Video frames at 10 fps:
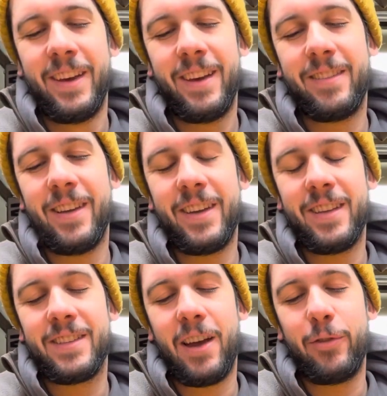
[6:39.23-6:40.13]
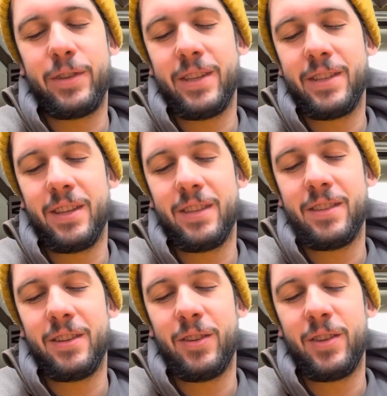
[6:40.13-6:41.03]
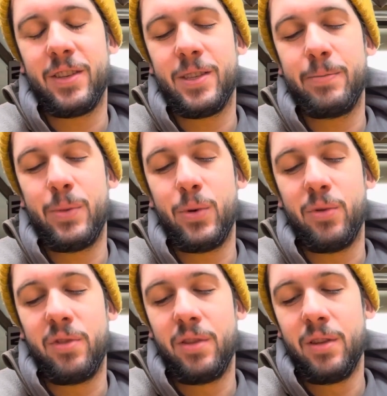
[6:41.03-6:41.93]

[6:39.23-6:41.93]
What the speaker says: It's nice. It's got resistance, you know, and it's smooth.